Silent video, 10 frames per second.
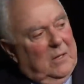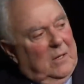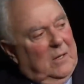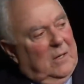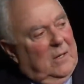
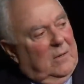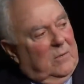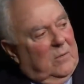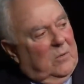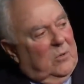uh,
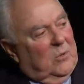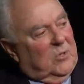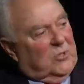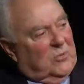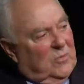who
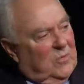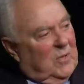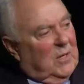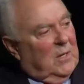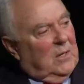was,
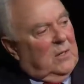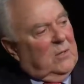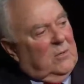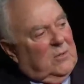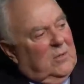
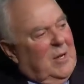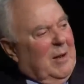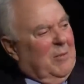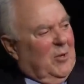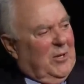was
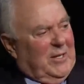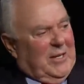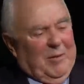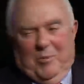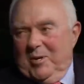nominally
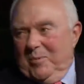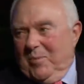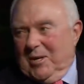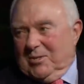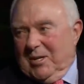deputy
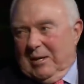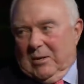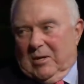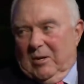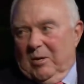press
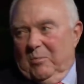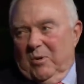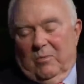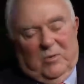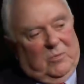secretary,
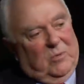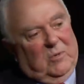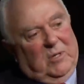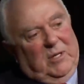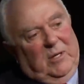but was
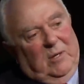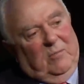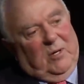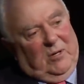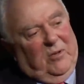really,
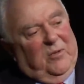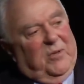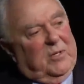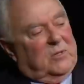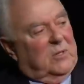among other
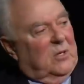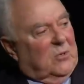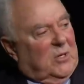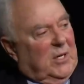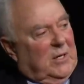things, the
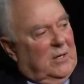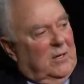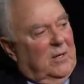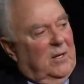note taker.